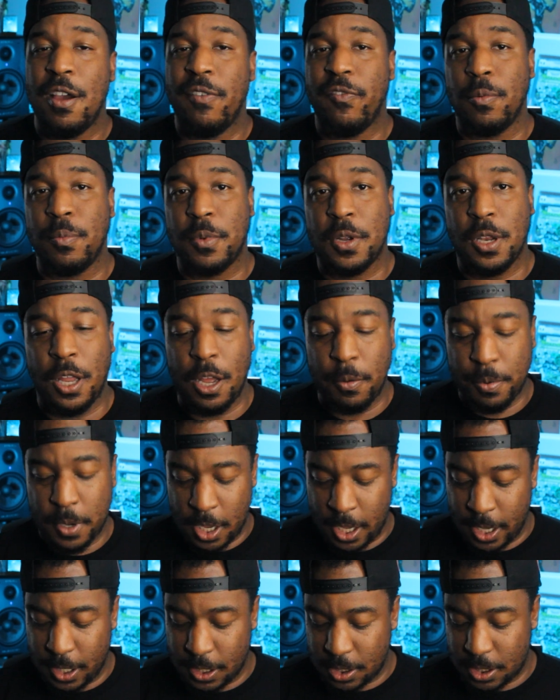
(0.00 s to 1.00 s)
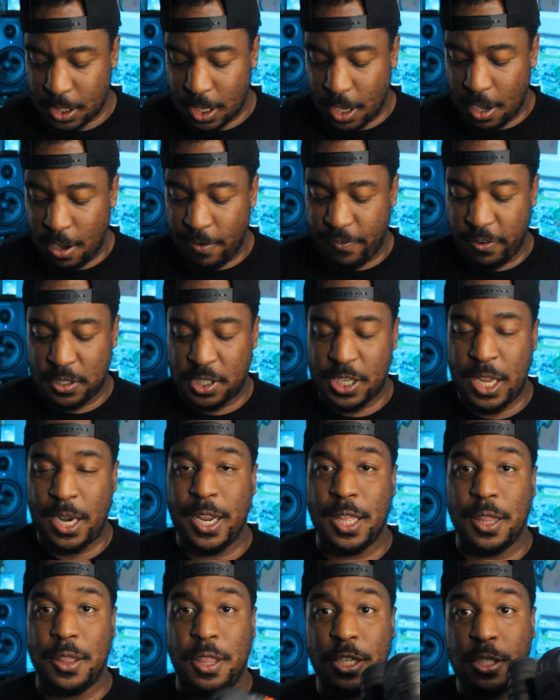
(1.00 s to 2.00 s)
from Club Kicks for
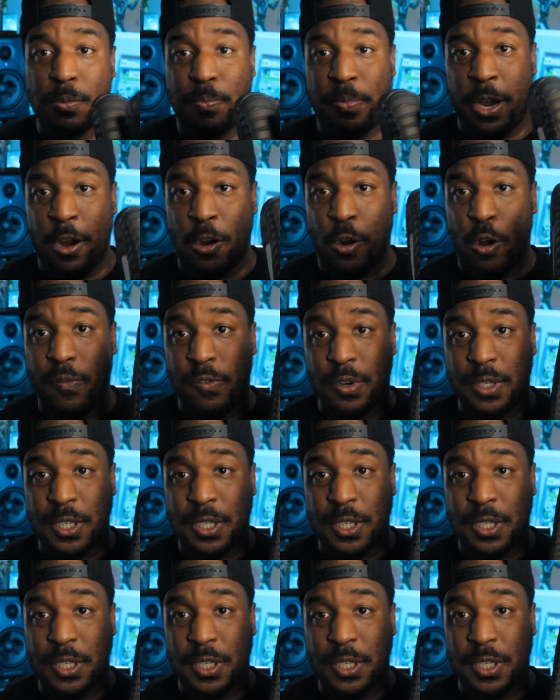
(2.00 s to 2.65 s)
sending this pair over